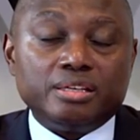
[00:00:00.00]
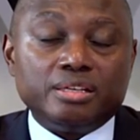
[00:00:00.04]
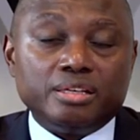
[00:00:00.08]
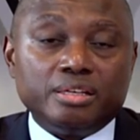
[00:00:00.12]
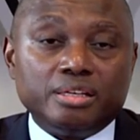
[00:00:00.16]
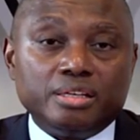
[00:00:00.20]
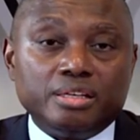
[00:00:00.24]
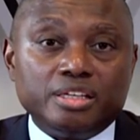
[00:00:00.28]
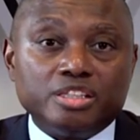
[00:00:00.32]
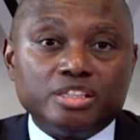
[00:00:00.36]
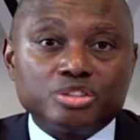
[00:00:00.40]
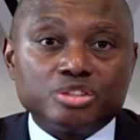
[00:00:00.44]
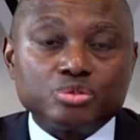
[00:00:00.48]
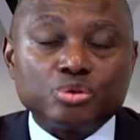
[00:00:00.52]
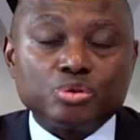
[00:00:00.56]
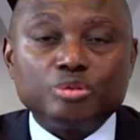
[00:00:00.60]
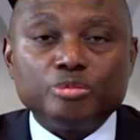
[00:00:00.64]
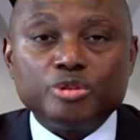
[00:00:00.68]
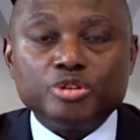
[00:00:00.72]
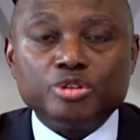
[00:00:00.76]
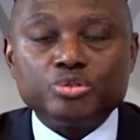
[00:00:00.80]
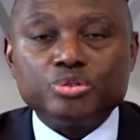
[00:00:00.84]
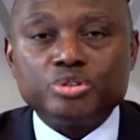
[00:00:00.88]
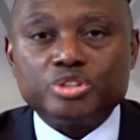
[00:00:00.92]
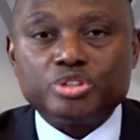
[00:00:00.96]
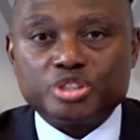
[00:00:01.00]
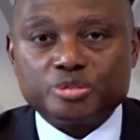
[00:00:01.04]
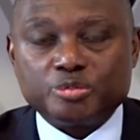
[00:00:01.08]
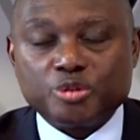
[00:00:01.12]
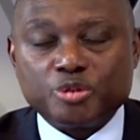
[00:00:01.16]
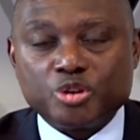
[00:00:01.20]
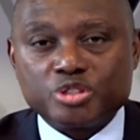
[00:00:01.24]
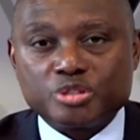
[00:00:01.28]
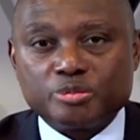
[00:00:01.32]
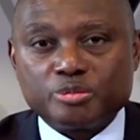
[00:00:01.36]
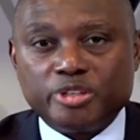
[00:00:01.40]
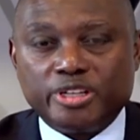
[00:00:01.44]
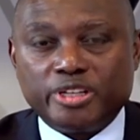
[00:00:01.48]
installment to
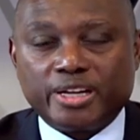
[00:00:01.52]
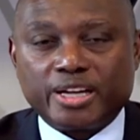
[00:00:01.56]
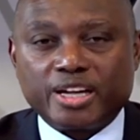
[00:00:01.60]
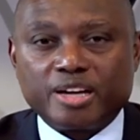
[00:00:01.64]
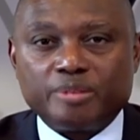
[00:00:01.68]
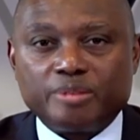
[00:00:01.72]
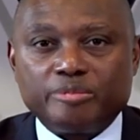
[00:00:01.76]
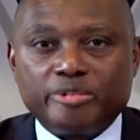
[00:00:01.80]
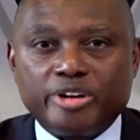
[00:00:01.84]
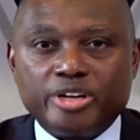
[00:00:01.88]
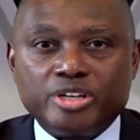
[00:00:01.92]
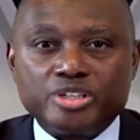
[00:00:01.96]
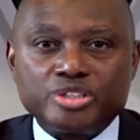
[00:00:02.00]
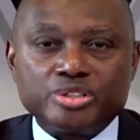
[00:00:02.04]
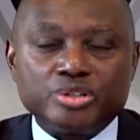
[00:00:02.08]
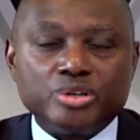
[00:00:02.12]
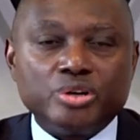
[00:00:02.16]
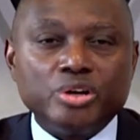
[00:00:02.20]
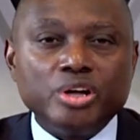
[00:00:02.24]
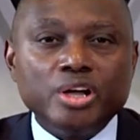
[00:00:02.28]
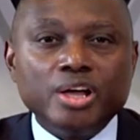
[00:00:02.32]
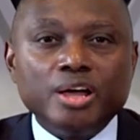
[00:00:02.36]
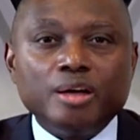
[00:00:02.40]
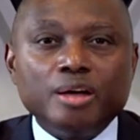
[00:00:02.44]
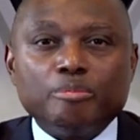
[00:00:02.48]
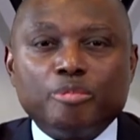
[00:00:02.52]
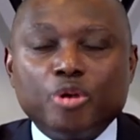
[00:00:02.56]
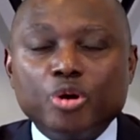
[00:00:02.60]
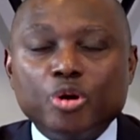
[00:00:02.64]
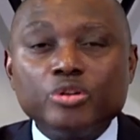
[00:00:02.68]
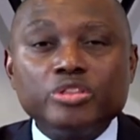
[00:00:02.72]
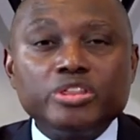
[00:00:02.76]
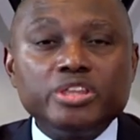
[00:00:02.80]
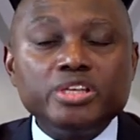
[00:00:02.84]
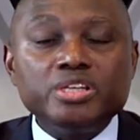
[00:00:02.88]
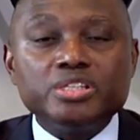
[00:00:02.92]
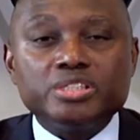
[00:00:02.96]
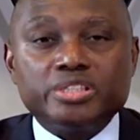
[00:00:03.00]
disposable income ratio. Both
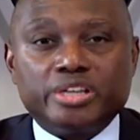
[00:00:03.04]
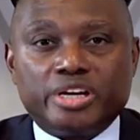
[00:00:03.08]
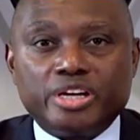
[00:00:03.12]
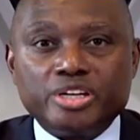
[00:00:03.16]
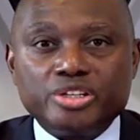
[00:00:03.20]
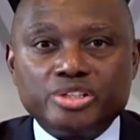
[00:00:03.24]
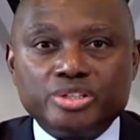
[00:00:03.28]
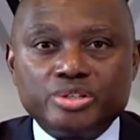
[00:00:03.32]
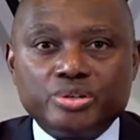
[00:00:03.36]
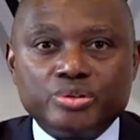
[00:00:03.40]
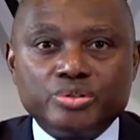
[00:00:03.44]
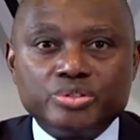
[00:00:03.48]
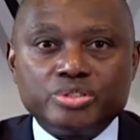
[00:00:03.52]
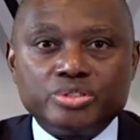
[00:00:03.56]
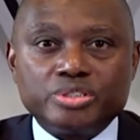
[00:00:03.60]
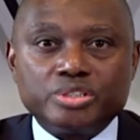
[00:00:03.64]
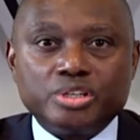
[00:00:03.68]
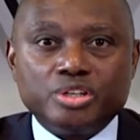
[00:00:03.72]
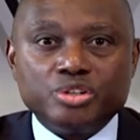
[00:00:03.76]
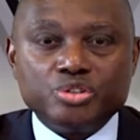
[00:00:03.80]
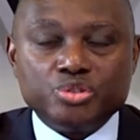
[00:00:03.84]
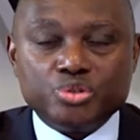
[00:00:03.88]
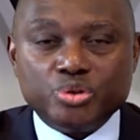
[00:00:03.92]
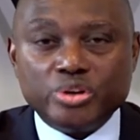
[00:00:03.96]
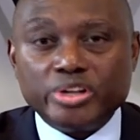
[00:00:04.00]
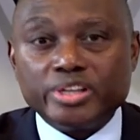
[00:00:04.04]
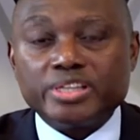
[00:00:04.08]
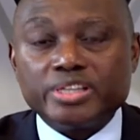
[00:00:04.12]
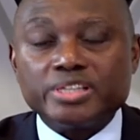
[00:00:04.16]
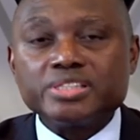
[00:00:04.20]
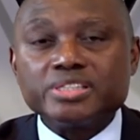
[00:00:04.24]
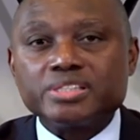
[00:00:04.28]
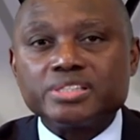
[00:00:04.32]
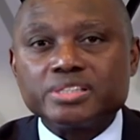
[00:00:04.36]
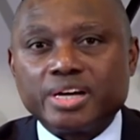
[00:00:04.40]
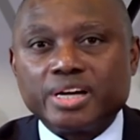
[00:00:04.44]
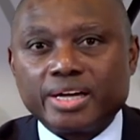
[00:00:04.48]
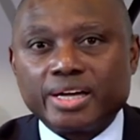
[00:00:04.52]
these ratios during this
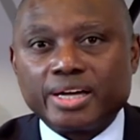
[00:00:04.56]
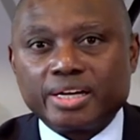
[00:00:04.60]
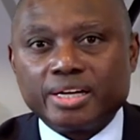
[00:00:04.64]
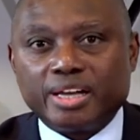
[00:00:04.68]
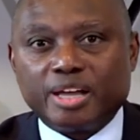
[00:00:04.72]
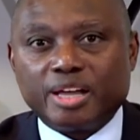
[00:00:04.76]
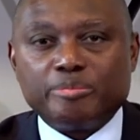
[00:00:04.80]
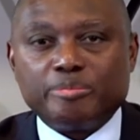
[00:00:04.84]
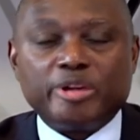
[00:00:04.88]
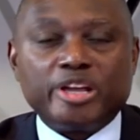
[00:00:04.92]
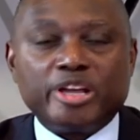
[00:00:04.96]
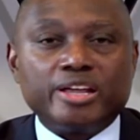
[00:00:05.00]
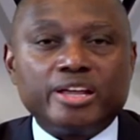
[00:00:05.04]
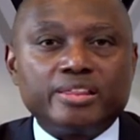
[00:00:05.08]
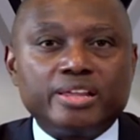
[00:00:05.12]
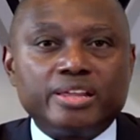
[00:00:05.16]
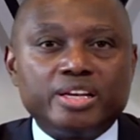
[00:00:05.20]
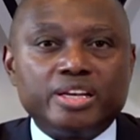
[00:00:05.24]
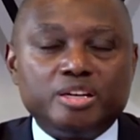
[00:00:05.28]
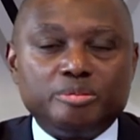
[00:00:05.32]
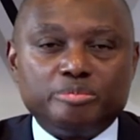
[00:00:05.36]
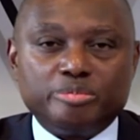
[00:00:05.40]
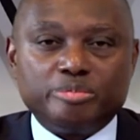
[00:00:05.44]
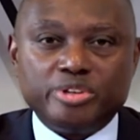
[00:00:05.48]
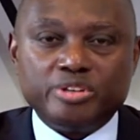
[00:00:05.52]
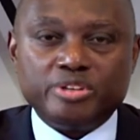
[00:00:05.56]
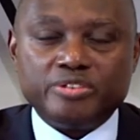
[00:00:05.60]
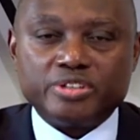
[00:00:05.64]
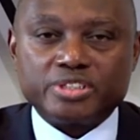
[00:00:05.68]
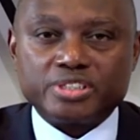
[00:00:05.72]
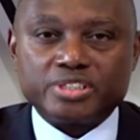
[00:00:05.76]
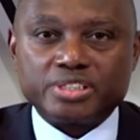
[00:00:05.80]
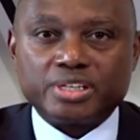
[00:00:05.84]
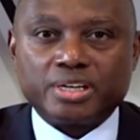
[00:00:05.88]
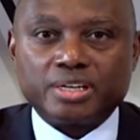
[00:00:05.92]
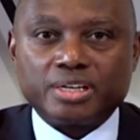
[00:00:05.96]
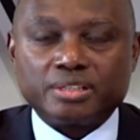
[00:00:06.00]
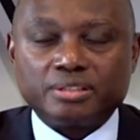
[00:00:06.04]
cycle are better than in previous
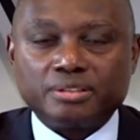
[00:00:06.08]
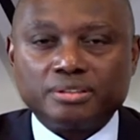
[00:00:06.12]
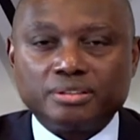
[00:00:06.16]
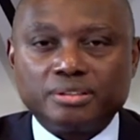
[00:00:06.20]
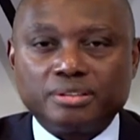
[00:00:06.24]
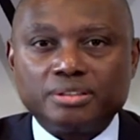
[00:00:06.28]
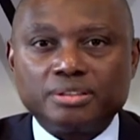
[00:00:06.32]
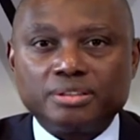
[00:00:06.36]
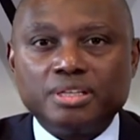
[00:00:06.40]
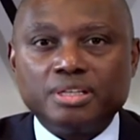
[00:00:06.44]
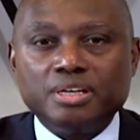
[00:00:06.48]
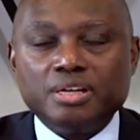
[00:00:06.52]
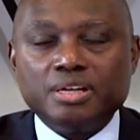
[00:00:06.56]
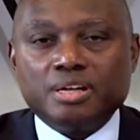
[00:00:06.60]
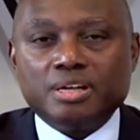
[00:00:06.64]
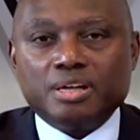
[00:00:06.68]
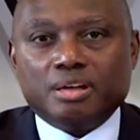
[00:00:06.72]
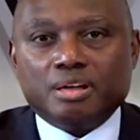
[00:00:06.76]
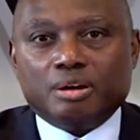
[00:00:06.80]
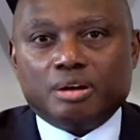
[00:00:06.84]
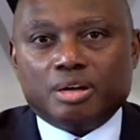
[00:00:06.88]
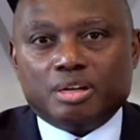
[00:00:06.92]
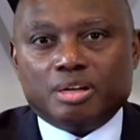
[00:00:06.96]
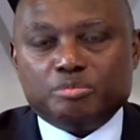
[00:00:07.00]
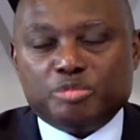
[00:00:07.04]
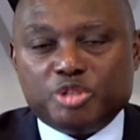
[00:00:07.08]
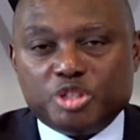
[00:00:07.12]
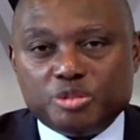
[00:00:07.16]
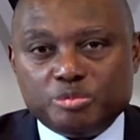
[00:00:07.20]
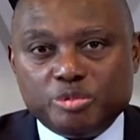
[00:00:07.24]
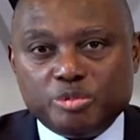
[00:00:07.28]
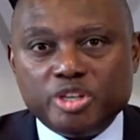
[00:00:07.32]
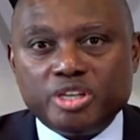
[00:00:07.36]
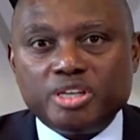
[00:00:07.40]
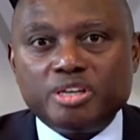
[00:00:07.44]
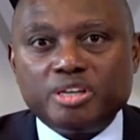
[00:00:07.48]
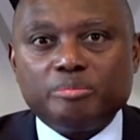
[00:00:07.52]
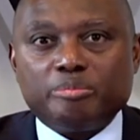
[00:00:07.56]
cycles,
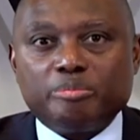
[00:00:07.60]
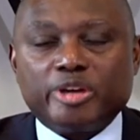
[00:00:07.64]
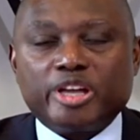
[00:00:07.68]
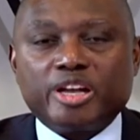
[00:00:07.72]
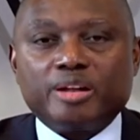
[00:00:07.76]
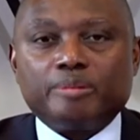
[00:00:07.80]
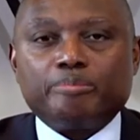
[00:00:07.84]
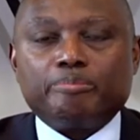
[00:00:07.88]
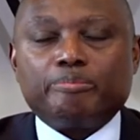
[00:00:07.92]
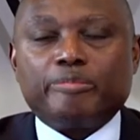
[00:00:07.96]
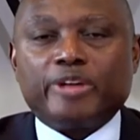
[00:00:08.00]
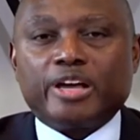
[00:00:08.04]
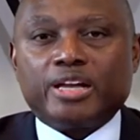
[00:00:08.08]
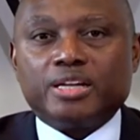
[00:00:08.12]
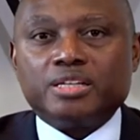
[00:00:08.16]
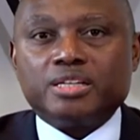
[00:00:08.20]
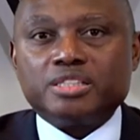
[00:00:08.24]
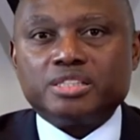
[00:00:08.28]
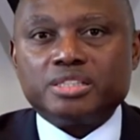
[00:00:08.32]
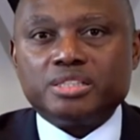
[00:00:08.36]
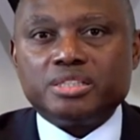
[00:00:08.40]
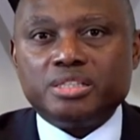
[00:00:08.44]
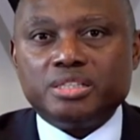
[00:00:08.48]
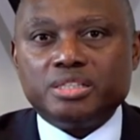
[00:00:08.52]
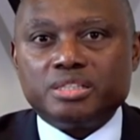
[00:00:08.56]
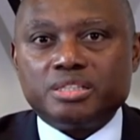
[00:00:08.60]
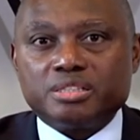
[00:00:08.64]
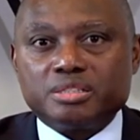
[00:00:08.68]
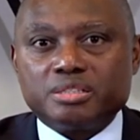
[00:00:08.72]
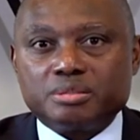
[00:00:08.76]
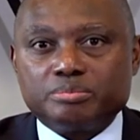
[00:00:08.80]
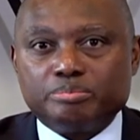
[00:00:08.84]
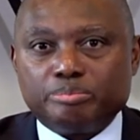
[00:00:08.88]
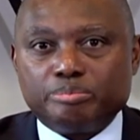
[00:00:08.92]
bespeaking better balance sheets,